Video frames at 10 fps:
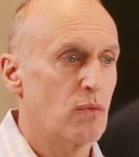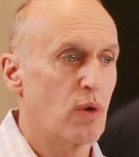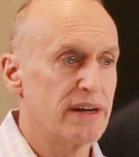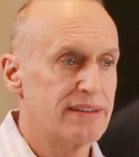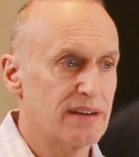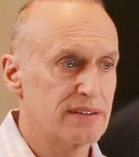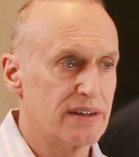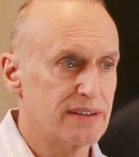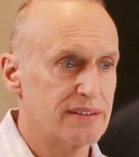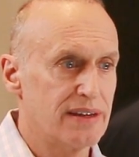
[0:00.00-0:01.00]
where it
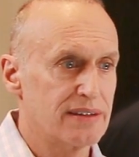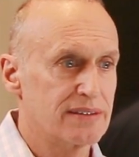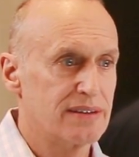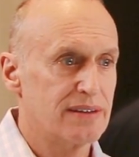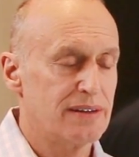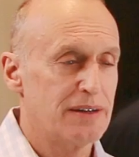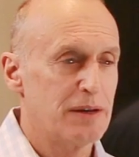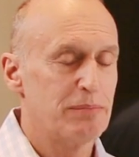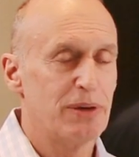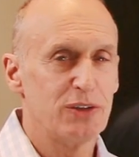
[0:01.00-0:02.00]
doesn't exist,
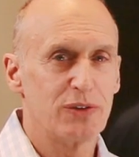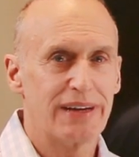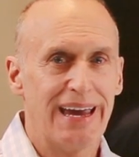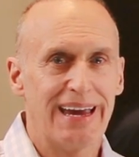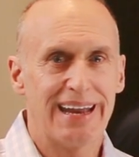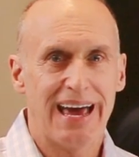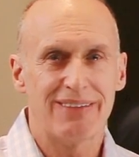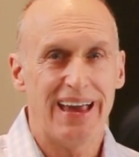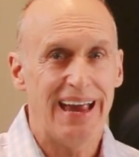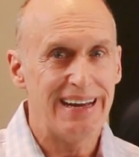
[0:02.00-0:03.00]
but you can't
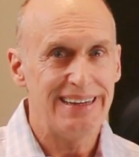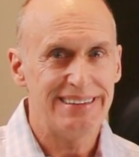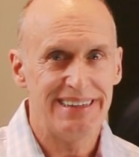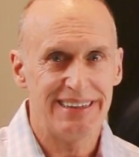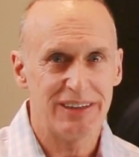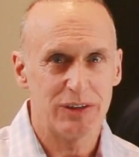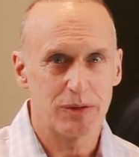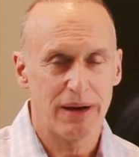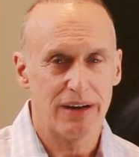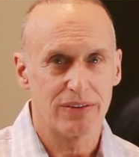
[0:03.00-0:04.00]
have any teeth in
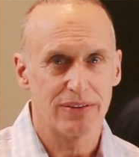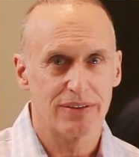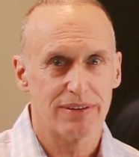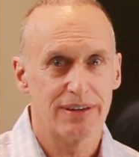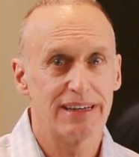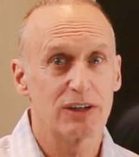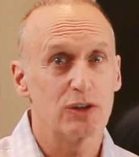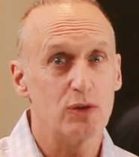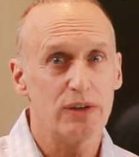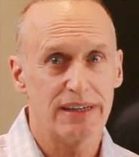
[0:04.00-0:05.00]
your mouth,
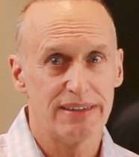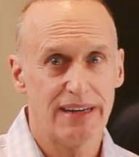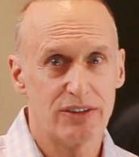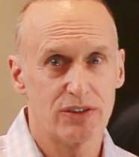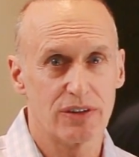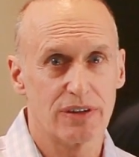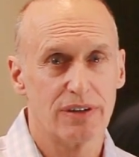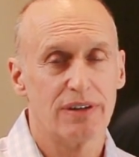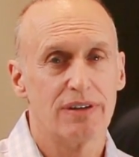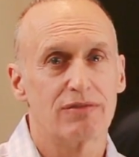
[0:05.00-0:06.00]
including a denture,
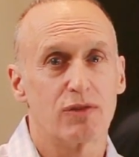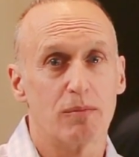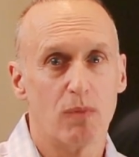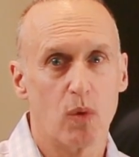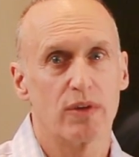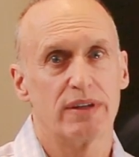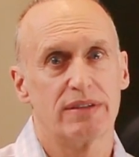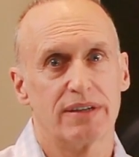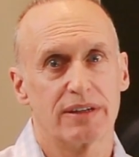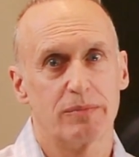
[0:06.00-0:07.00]
for more than
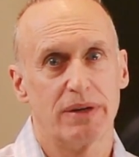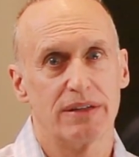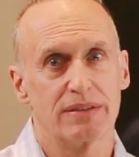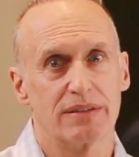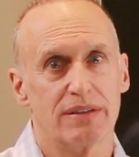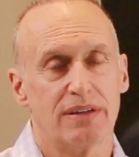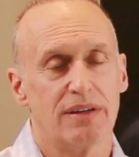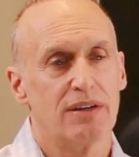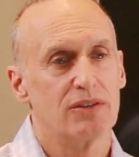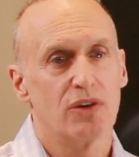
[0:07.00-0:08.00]
6 months.
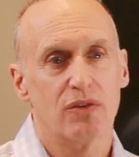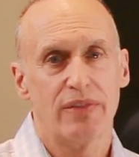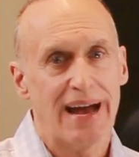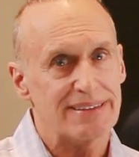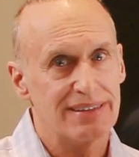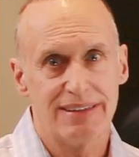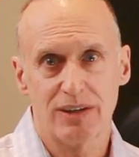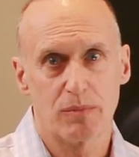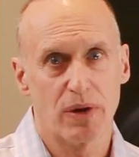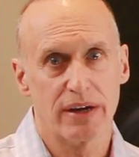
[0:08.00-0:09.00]
So that's a
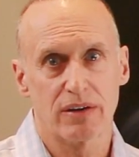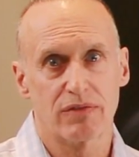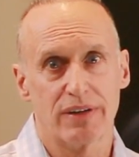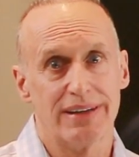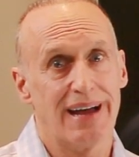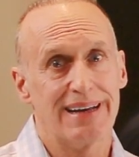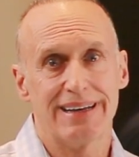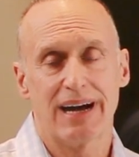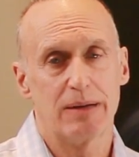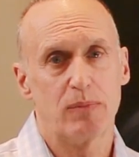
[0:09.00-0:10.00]
deal breaker for
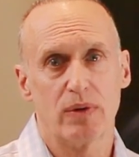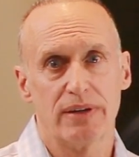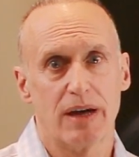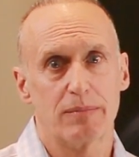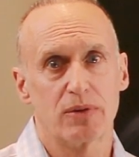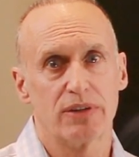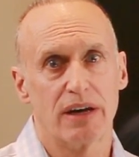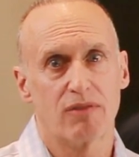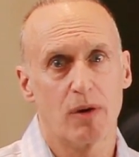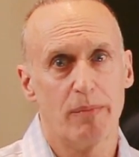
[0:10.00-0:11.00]

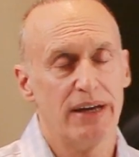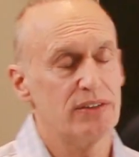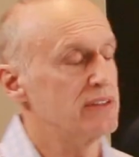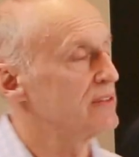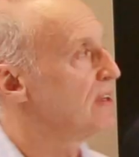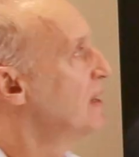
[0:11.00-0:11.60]
99.9% of our patients.